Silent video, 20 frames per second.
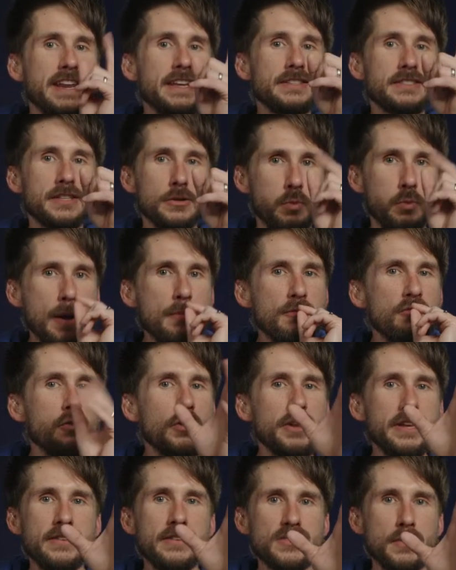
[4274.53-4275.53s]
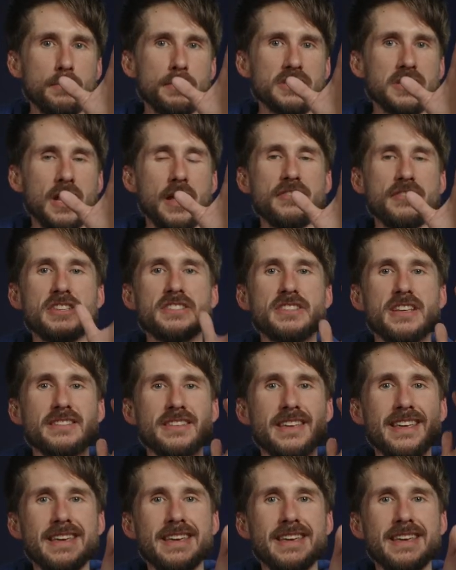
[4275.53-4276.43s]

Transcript: he said, right before he gives up his life, he says,